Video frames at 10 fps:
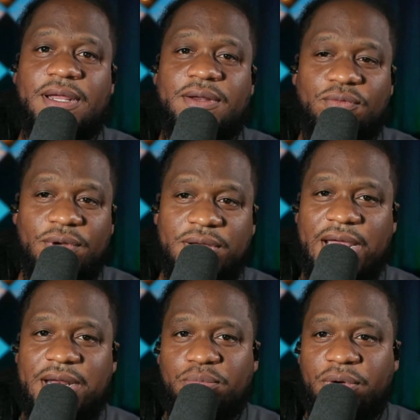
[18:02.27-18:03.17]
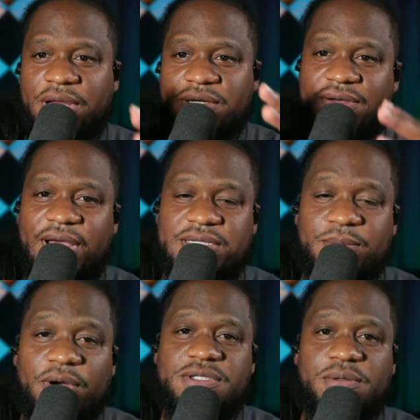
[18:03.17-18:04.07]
And when you kind of brand yourself as a personal